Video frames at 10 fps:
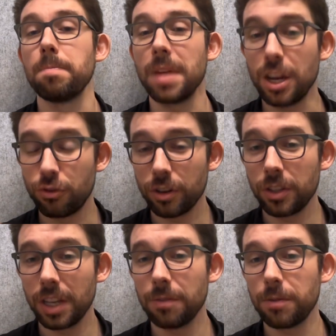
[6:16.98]

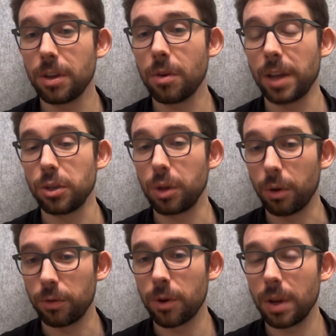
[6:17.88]
interesting for you as you go
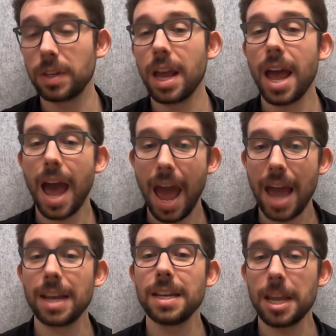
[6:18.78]
through it,
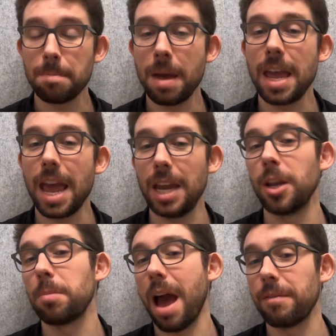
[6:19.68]
and it may end
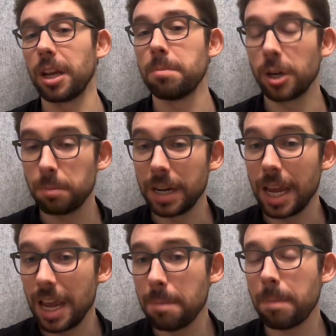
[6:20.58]
up having a much bigger
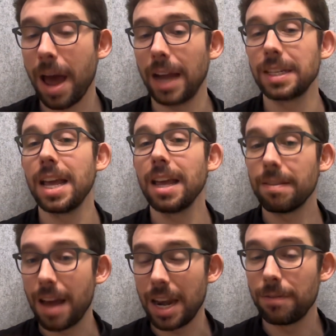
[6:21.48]
impact
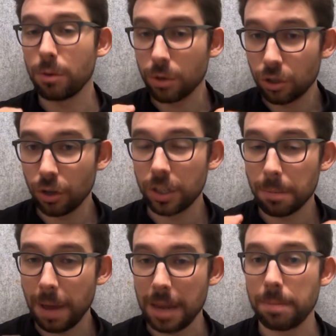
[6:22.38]
than if it was just a
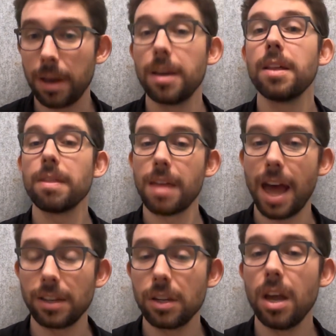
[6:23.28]
paper
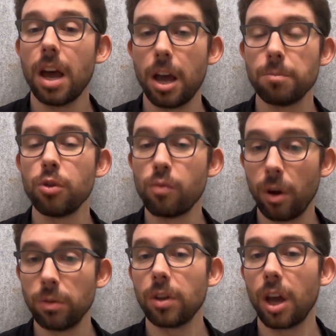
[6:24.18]
that you
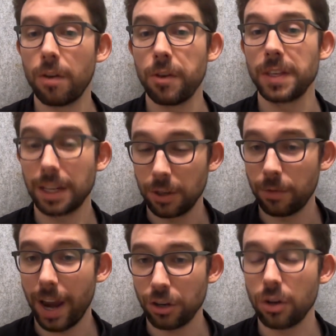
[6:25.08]
wrote for the
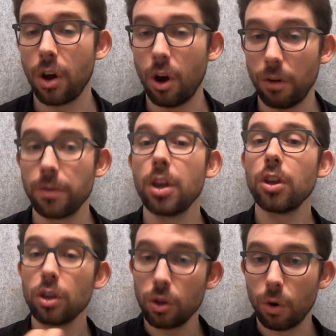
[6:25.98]
satisfaction of
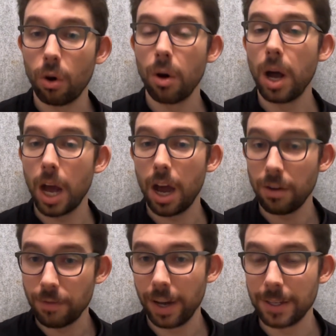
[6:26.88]
your
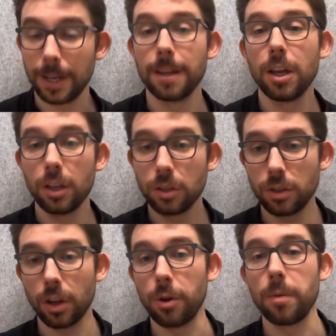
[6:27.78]
advisor.
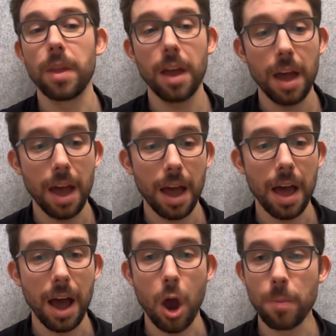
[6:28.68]
So,
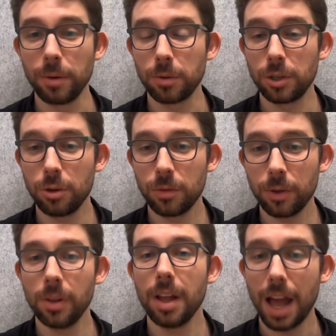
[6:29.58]
I hope this was
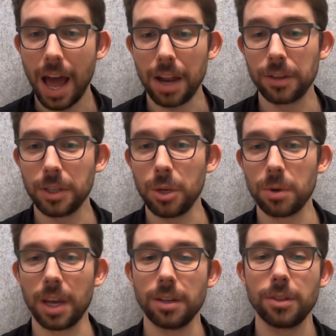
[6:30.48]
useful, and I'll see you
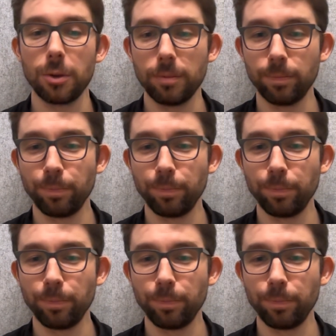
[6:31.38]
again soon.